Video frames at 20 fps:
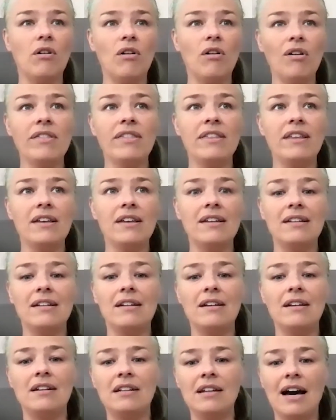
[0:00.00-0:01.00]
all the
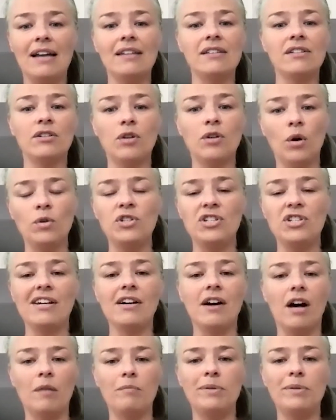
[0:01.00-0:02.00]
non-coaching
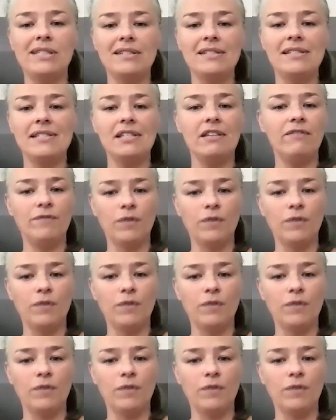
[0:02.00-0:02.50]
competency